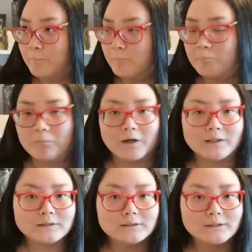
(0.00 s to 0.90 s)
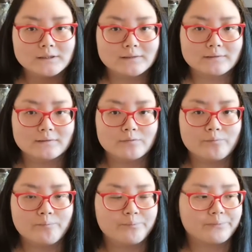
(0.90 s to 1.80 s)
much
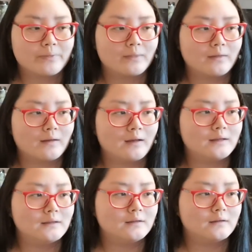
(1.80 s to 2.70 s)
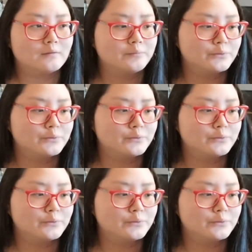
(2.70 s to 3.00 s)
in the